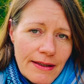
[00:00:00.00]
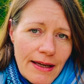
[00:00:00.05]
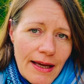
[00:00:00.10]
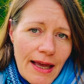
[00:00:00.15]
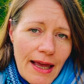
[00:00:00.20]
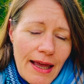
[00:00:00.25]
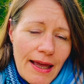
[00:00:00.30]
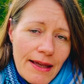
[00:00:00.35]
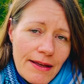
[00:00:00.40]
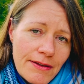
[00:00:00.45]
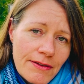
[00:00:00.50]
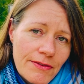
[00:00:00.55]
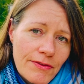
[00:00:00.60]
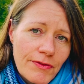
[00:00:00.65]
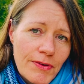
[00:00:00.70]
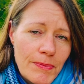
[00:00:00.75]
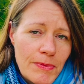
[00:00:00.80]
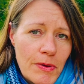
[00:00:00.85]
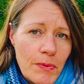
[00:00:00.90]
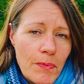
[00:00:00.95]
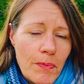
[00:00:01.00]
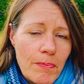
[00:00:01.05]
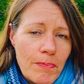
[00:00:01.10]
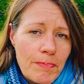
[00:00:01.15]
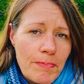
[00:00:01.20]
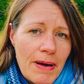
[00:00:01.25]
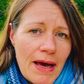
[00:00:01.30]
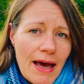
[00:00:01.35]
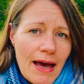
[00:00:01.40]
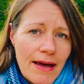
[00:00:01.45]
and from the
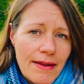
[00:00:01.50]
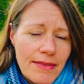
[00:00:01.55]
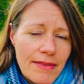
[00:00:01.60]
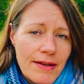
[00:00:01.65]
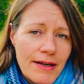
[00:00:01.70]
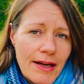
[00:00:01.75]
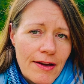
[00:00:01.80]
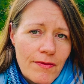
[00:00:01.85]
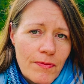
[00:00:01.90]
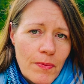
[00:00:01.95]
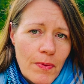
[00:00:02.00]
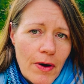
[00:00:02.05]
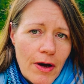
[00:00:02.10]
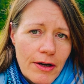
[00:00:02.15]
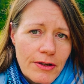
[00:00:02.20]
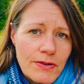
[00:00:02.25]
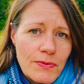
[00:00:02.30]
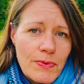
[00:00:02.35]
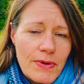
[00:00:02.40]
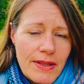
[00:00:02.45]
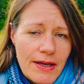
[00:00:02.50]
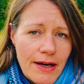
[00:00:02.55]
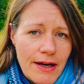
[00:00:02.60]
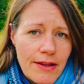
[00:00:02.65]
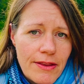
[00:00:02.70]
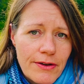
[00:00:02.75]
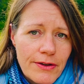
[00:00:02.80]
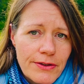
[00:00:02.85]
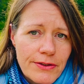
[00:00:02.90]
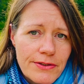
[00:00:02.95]
path that I've walked with
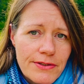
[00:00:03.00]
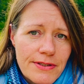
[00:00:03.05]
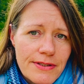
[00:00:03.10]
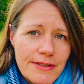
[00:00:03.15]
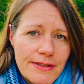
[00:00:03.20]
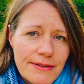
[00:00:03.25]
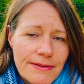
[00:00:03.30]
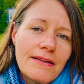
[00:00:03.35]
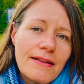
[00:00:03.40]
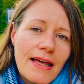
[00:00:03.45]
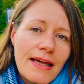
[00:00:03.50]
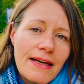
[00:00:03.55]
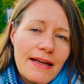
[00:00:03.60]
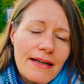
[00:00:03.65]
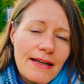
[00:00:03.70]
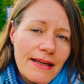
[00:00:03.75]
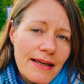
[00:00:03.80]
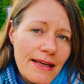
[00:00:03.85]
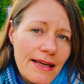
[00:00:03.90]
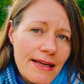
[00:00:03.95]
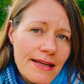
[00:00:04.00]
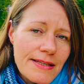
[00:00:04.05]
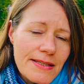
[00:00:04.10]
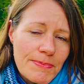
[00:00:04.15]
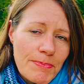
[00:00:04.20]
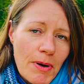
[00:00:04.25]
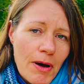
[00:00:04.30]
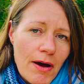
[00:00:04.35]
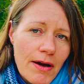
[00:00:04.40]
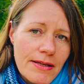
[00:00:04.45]
others, that it is
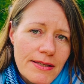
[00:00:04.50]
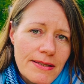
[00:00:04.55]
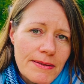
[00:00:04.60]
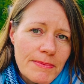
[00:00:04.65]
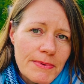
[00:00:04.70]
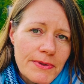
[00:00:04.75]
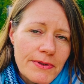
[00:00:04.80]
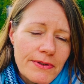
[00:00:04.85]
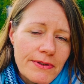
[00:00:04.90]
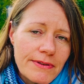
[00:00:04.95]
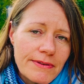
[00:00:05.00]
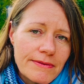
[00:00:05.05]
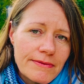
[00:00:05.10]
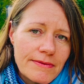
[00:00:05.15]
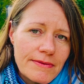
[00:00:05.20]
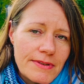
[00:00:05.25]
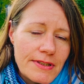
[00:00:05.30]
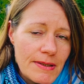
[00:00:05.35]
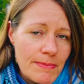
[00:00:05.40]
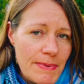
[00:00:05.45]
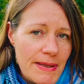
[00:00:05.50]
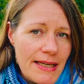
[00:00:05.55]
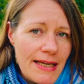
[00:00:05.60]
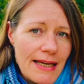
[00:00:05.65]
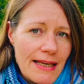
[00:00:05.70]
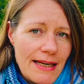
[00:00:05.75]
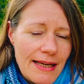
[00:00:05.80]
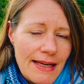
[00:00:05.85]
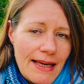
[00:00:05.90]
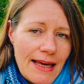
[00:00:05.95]
possible to
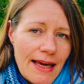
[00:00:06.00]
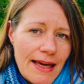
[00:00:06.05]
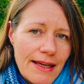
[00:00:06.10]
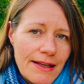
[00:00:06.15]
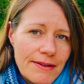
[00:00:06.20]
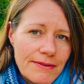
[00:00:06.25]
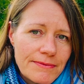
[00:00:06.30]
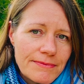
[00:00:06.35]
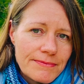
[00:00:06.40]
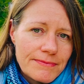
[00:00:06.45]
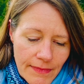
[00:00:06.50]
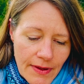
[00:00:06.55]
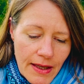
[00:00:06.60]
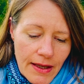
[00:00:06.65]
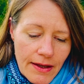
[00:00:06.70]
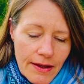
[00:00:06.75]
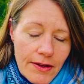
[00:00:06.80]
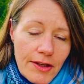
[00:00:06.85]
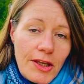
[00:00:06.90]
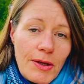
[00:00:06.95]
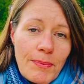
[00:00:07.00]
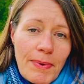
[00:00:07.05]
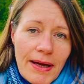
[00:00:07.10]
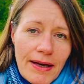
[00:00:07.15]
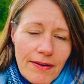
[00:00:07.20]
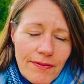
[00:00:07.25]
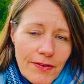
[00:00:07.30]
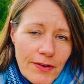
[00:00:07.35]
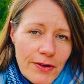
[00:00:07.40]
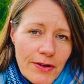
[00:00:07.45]
begin again. You might
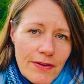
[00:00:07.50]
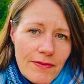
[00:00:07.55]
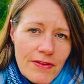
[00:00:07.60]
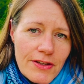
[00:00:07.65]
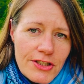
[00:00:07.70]
have heard of the